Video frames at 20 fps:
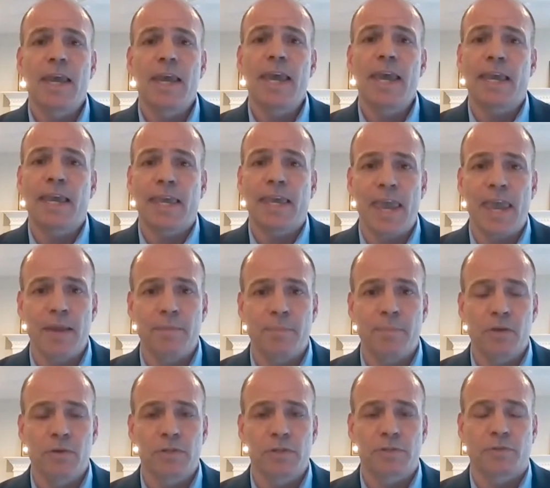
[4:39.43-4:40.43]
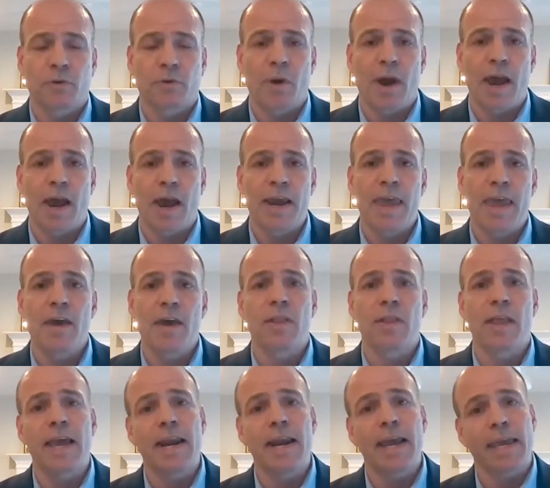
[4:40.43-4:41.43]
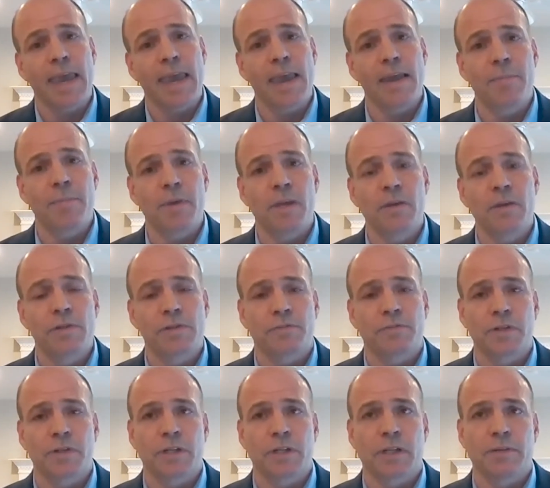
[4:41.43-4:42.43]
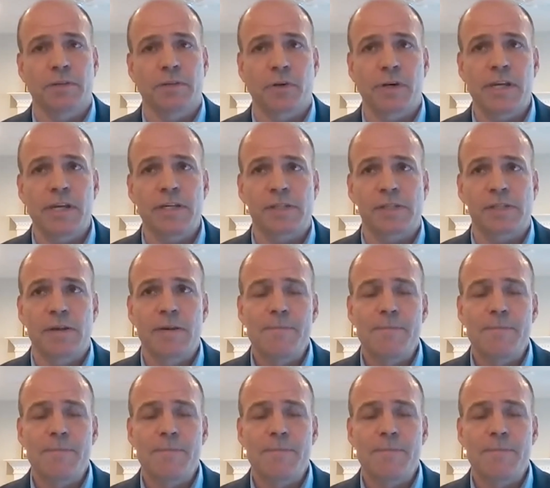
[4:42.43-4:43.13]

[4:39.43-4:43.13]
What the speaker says: It can be used for ride hail, and it can be used for deliveries.